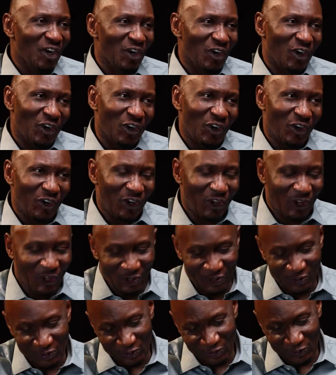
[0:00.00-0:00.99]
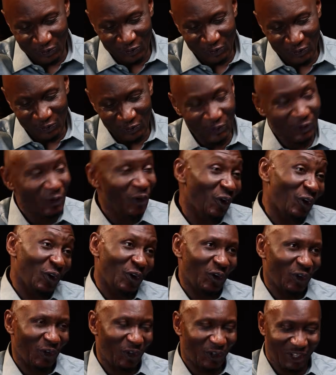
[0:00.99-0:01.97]

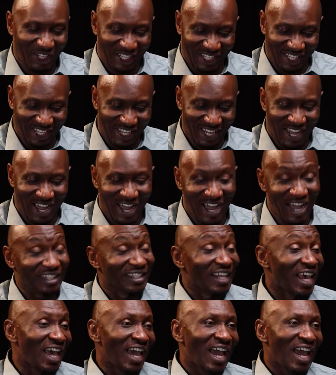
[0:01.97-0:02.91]
Oh, yeah.